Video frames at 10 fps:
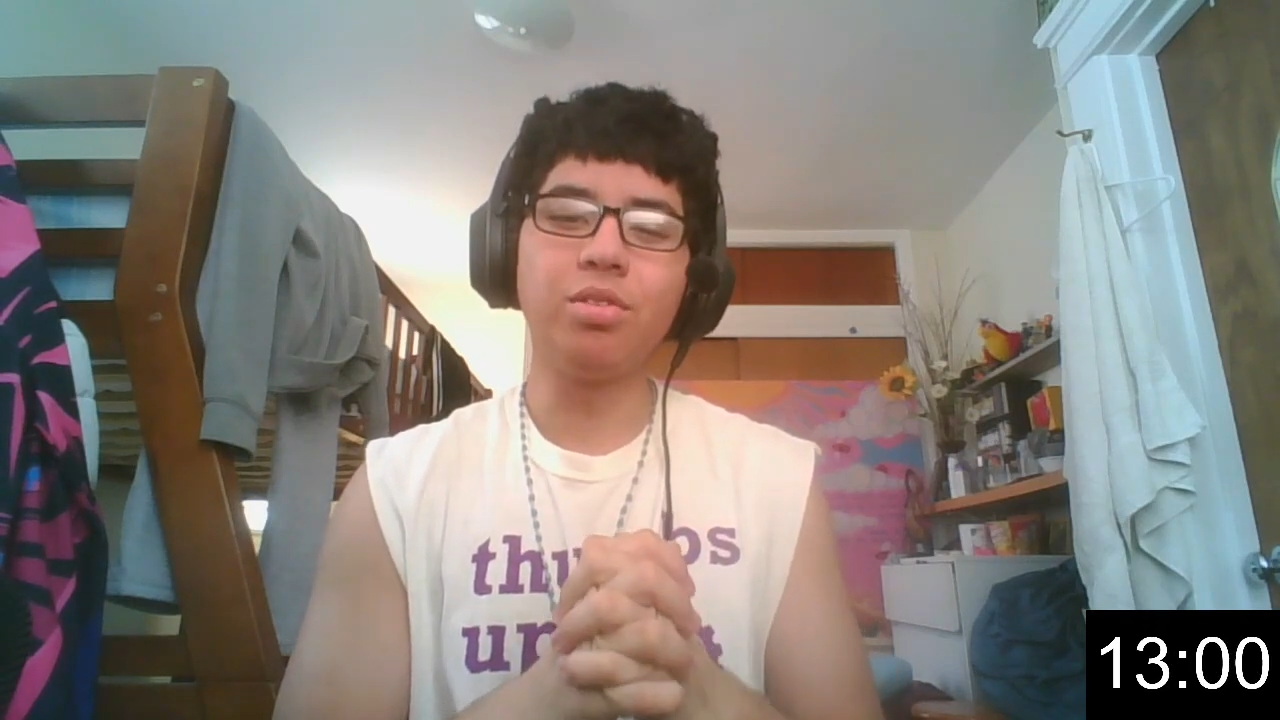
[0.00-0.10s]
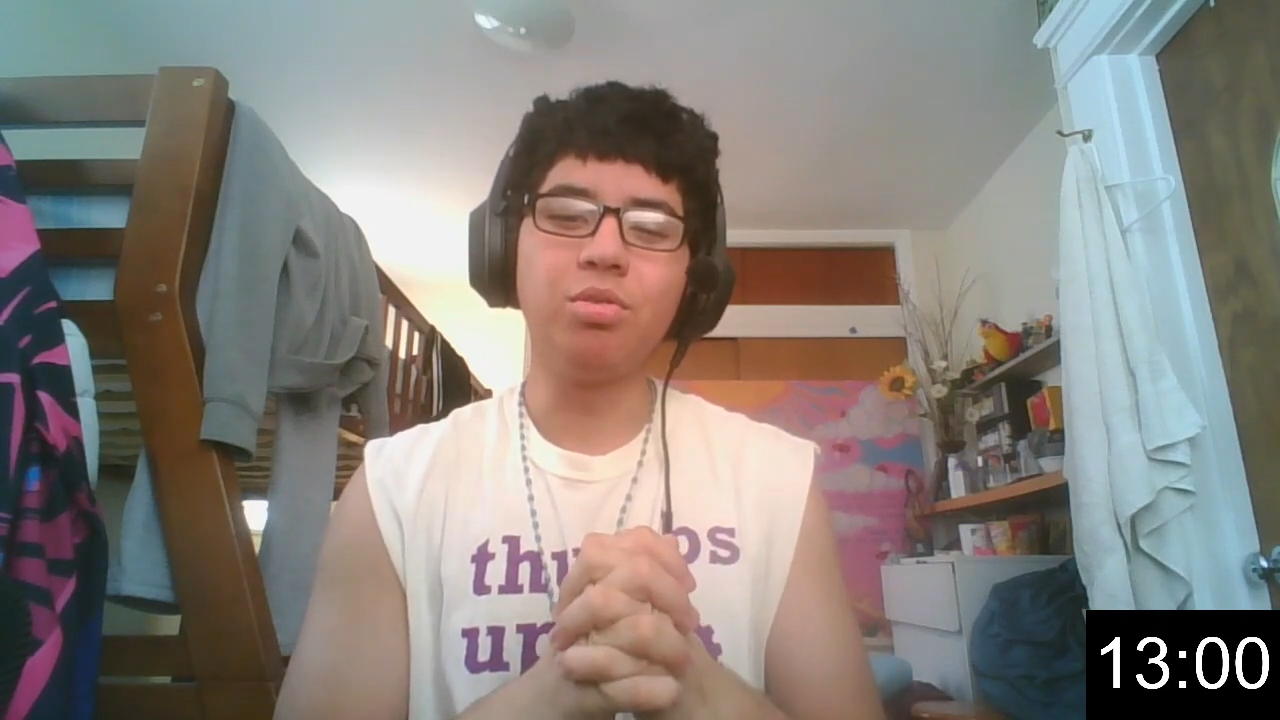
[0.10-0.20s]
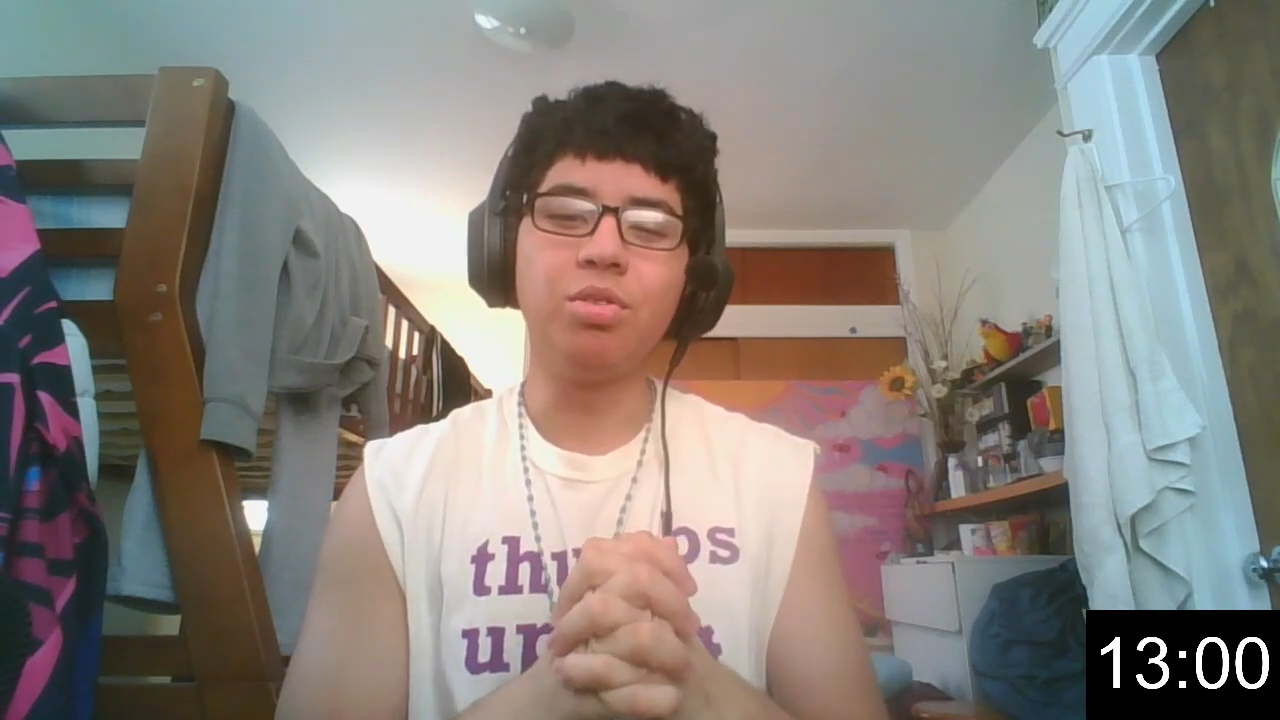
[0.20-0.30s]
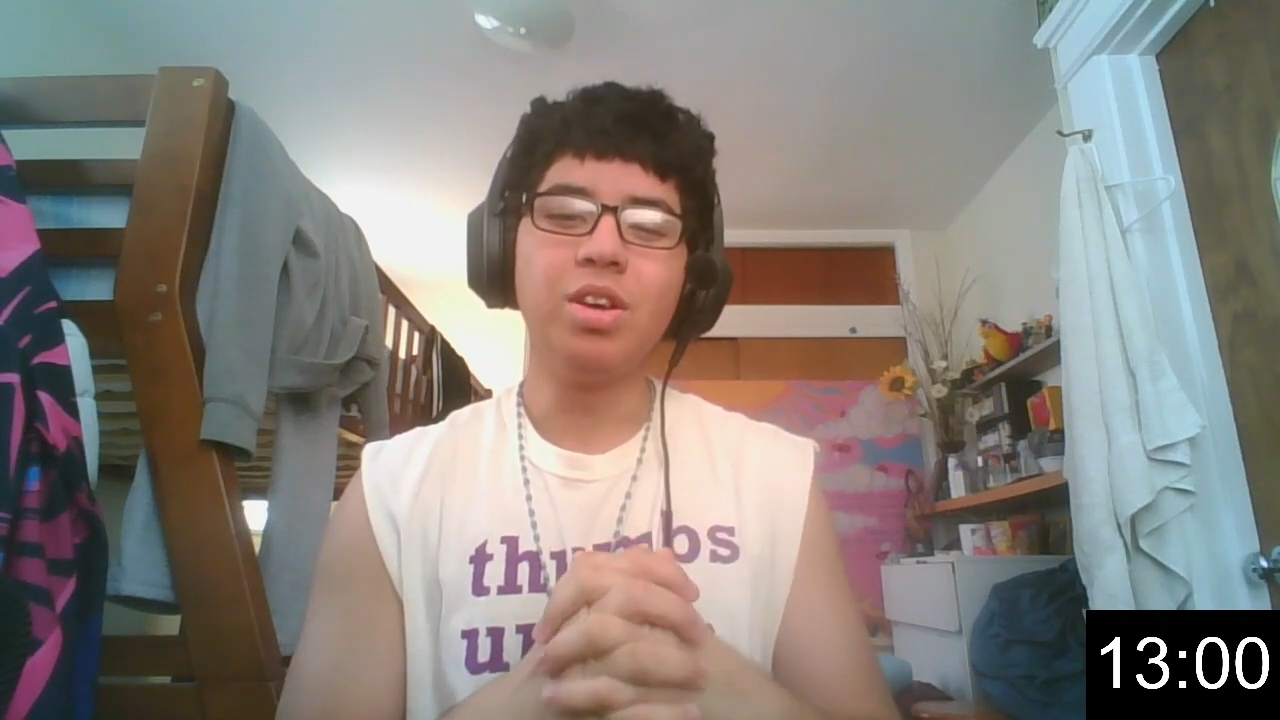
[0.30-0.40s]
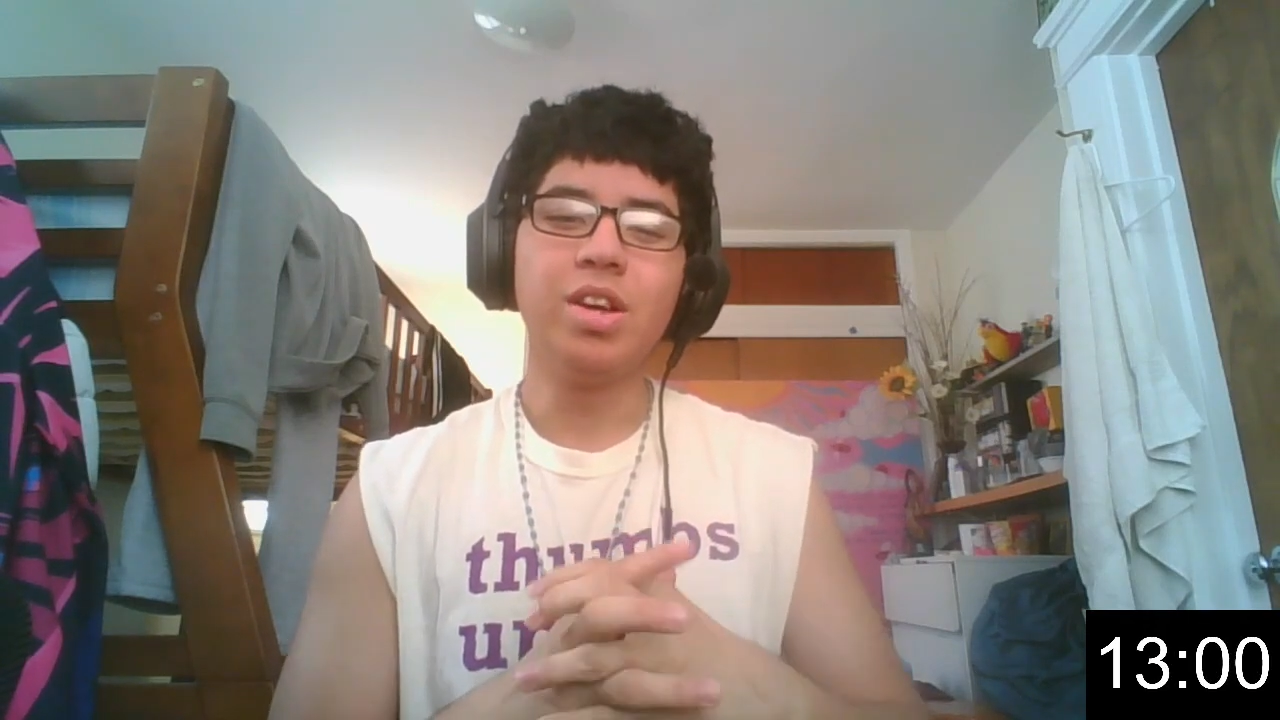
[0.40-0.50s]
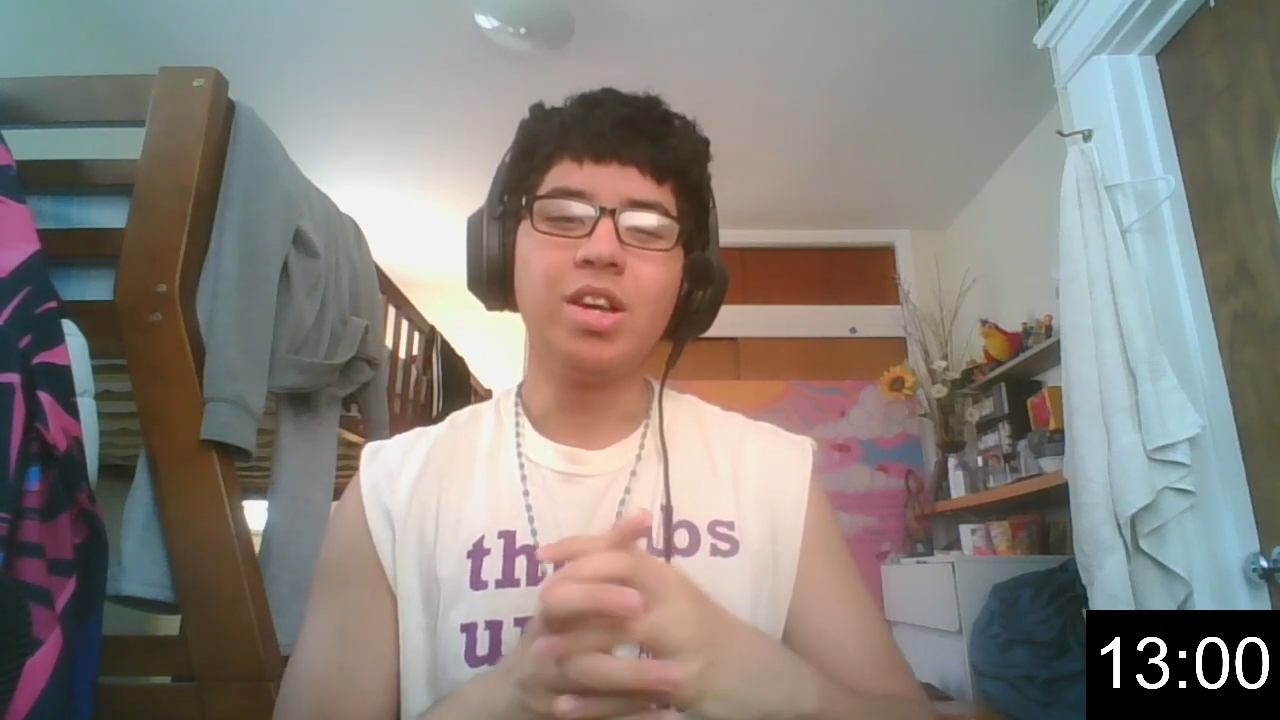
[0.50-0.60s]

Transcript: do?